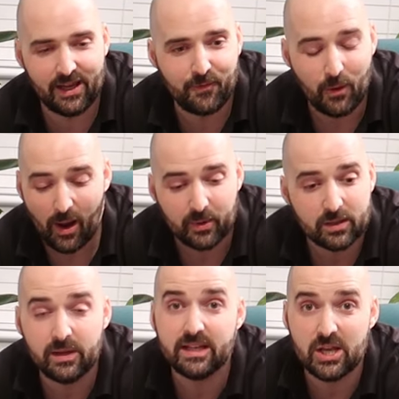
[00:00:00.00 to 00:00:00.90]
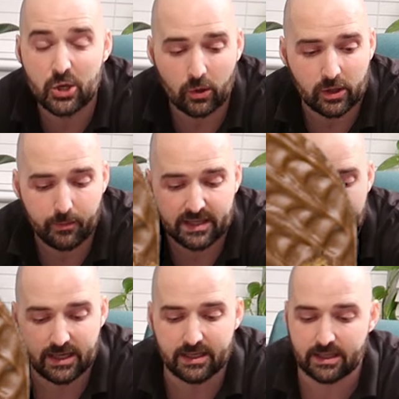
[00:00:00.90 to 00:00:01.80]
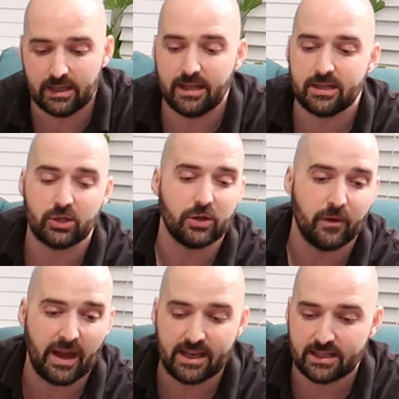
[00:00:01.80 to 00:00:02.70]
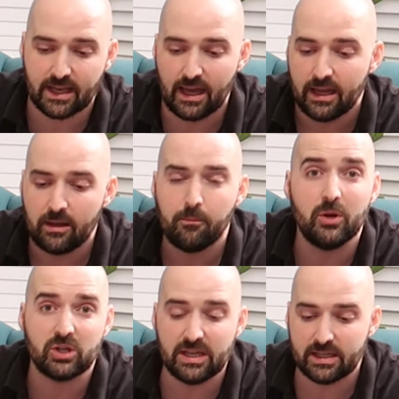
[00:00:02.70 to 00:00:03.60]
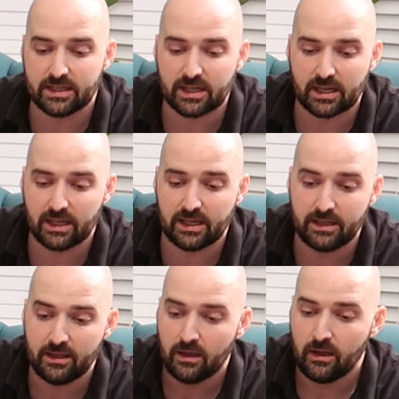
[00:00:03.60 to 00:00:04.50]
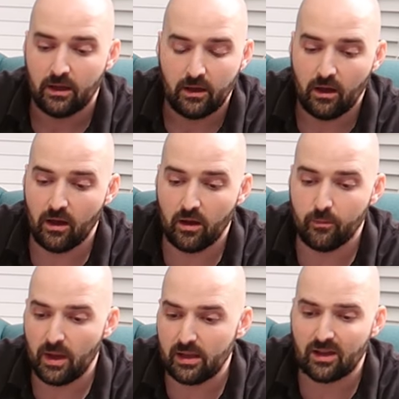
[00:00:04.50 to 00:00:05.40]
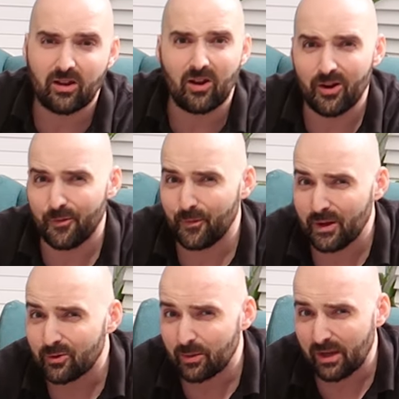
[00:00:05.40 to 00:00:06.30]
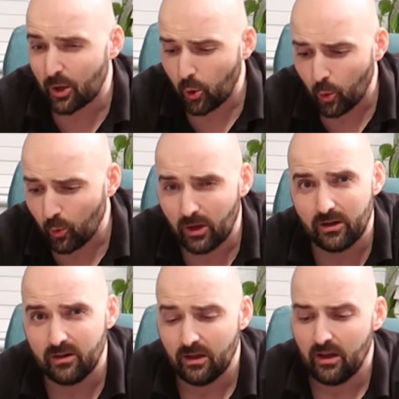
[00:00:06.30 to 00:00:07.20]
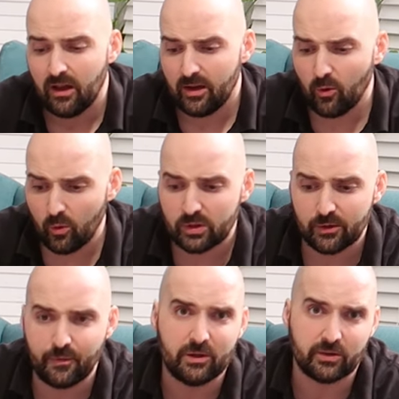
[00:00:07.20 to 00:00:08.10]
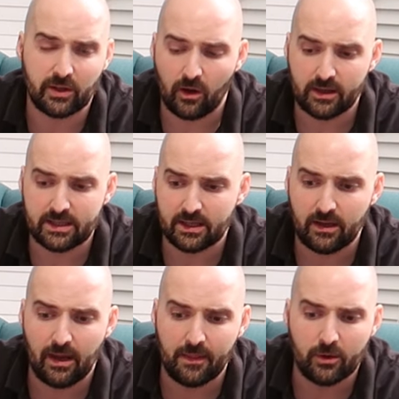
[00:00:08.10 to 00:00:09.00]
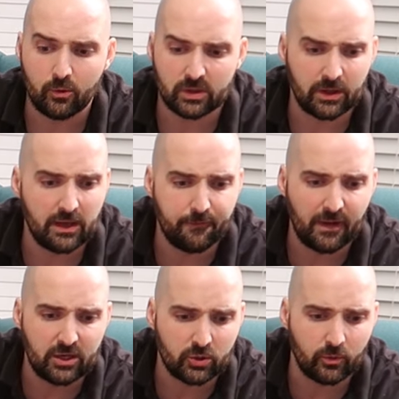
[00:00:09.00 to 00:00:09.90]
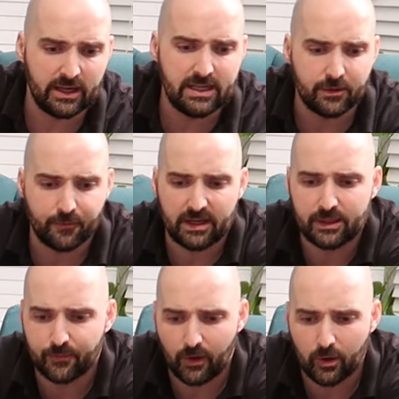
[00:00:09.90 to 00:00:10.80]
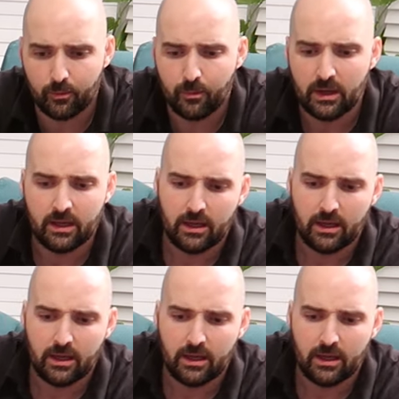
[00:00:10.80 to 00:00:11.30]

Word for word: if you happen to be eating chocolate biscuits and then touch of your headset. Much easier to clean. Um, it kind of feels a bit cooler, also feels lighter, and then also the facial interface foam,